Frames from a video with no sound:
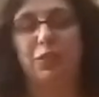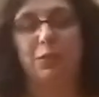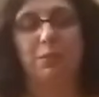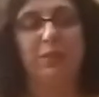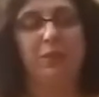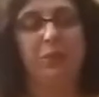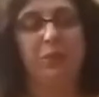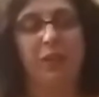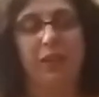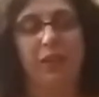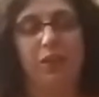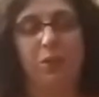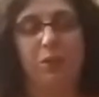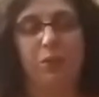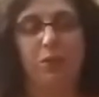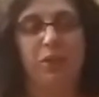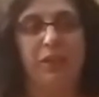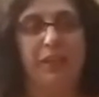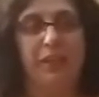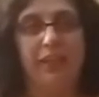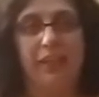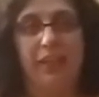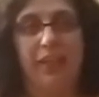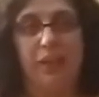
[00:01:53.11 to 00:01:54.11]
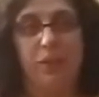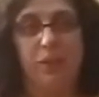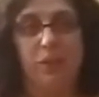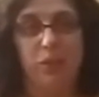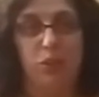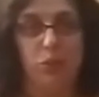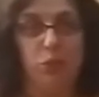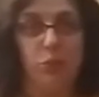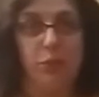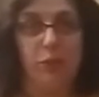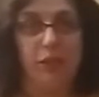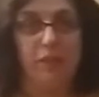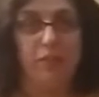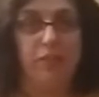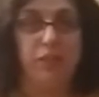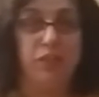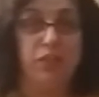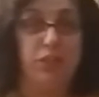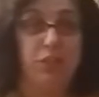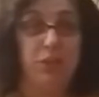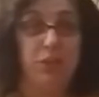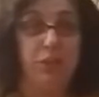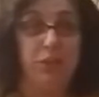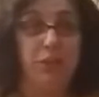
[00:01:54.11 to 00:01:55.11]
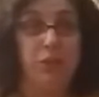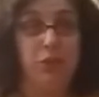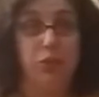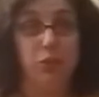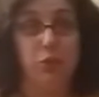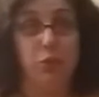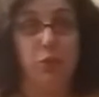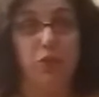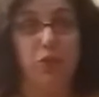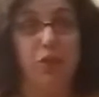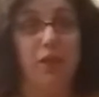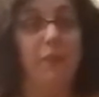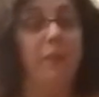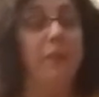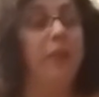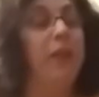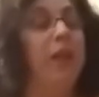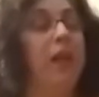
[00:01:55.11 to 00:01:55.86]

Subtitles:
me without a bra anyhow, so whatever, so there's no bra.